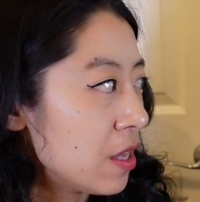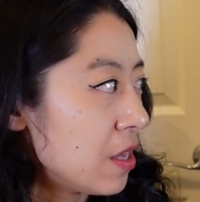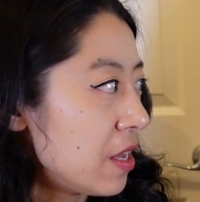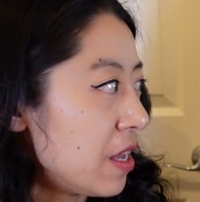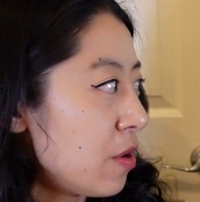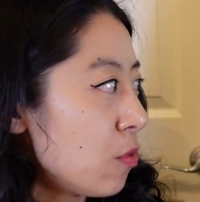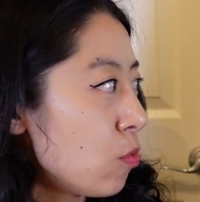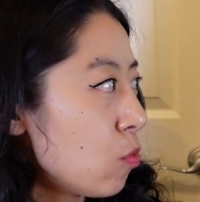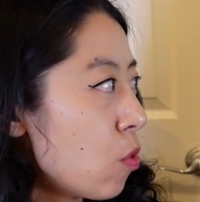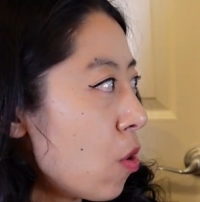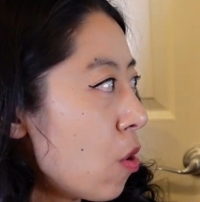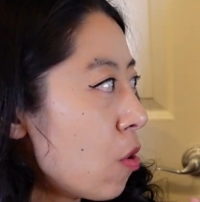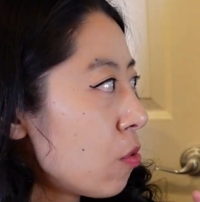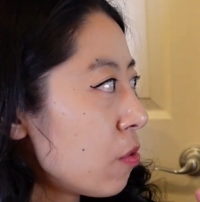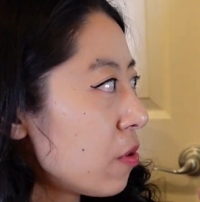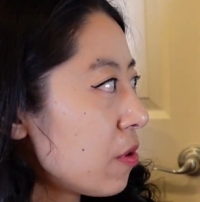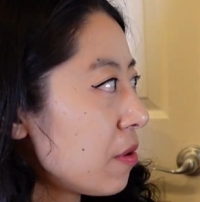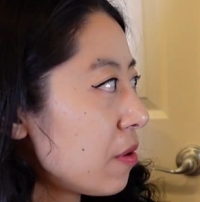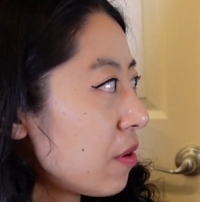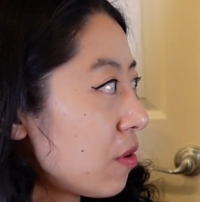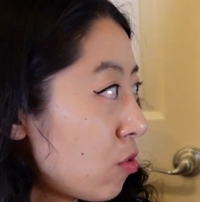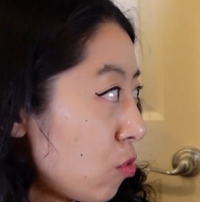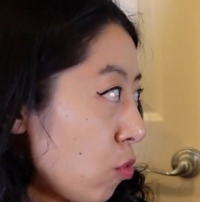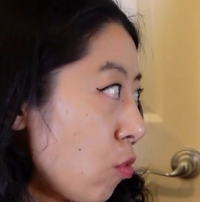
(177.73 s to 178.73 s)
it won't
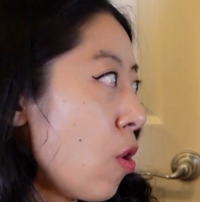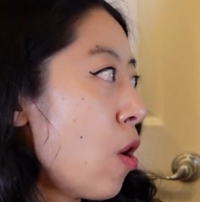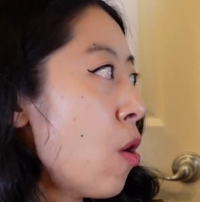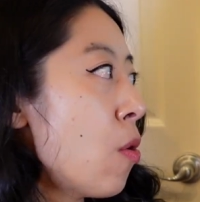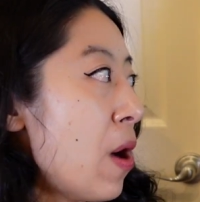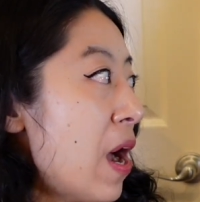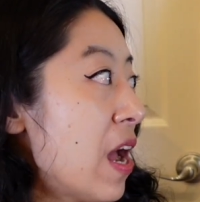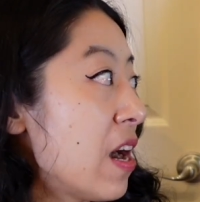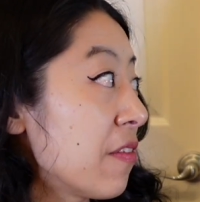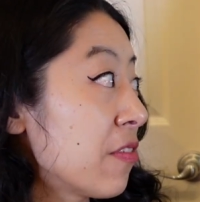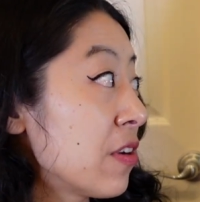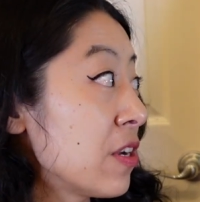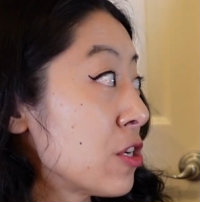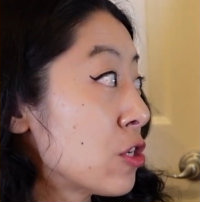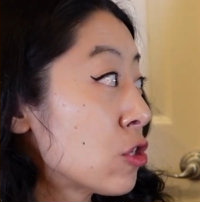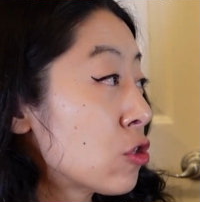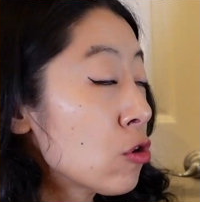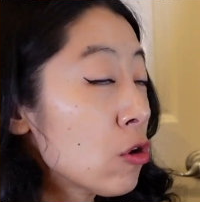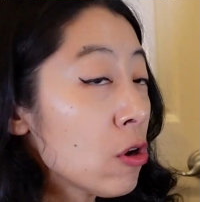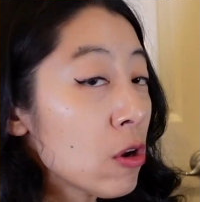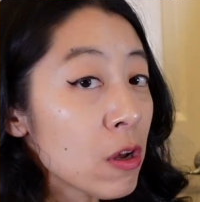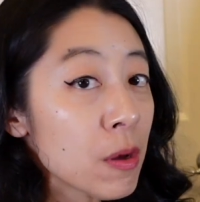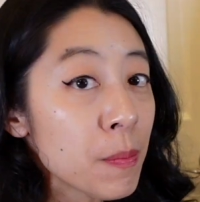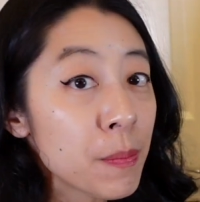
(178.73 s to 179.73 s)
grow out of
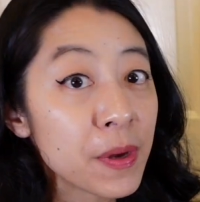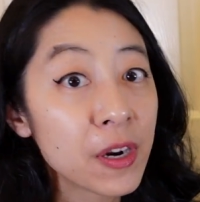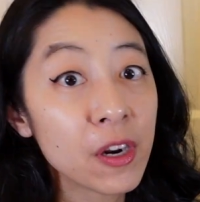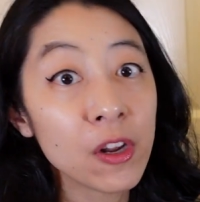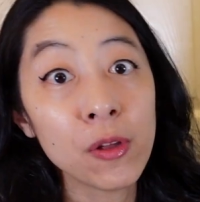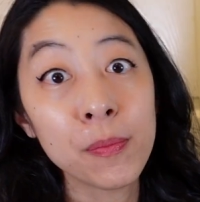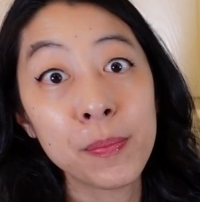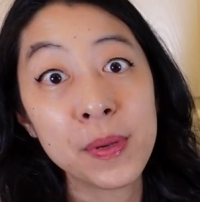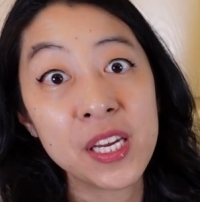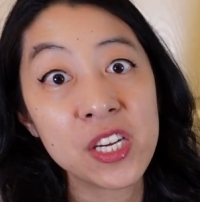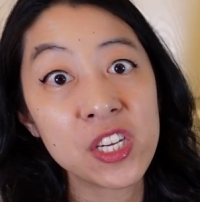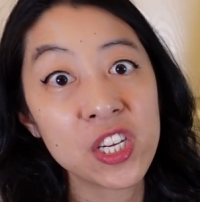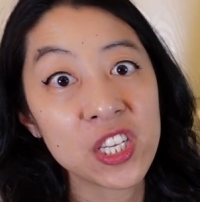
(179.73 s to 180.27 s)
control, but it'll be